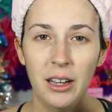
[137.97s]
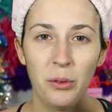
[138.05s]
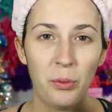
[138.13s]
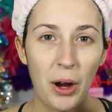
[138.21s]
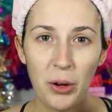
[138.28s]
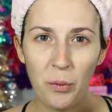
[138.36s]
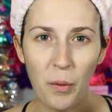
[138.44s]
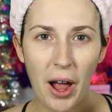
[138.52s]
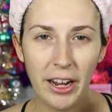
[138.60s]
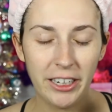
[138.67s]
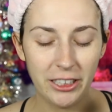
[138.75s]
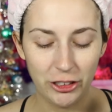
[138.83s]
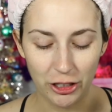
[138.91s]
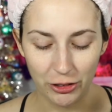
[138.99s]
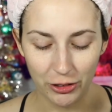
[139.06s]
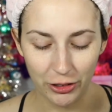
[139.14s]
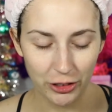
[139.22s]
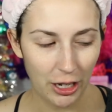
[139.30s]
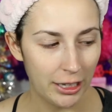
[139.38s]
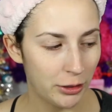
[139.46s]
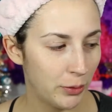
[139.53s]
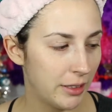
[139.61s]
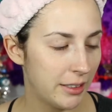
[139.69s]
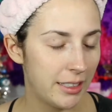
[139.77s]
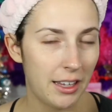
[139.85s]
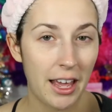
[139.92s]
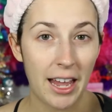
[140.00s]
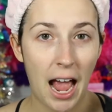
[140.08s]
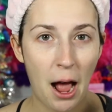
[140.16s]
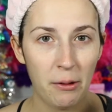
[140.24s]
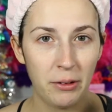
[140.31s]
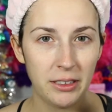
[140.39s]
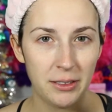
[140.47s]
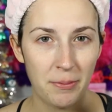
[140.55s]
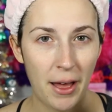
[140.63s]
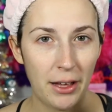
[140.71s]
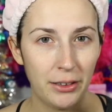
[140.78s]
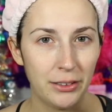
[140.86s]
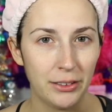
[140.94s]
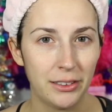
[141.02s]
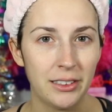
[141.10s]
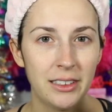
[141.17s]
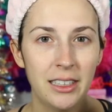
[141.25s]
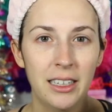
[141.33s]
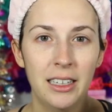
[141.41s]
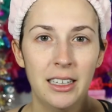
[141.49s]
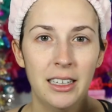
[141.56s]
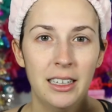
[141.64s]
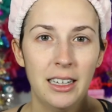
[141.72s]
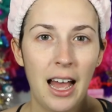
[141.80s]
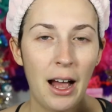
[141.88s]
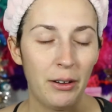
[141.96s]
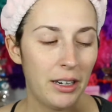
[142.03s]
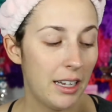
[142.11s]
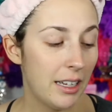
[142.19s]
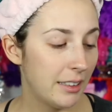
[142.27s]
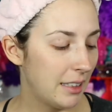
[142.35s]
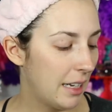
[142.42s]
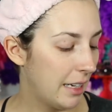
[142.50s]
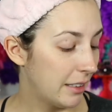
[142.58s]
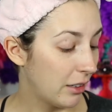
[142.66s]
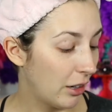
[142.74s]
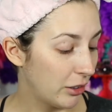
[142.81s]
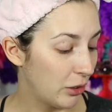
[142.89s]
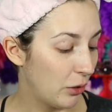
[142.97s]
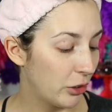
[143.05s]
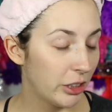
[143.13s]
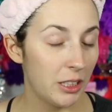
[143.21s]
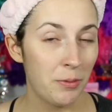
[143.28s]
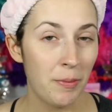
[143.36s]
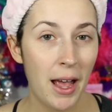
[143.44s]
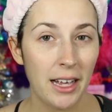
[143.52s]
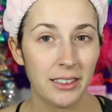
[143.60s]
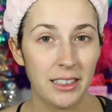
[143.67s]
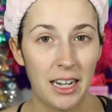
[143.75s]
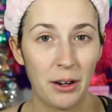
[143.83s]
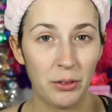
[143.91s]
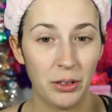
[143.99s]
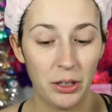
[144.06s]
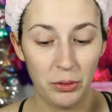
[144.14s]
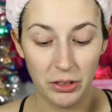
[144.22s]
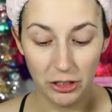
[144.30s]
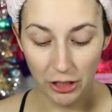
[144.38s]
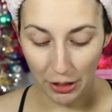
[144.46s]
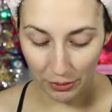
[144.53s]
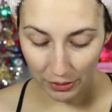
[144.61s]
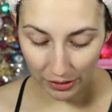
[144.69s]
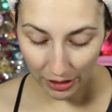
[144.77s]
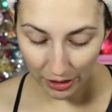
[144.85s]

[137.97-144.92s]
red wine in general, so I just want to see like how it smells, how it is, and it's also a cream mask, and I really want to try one of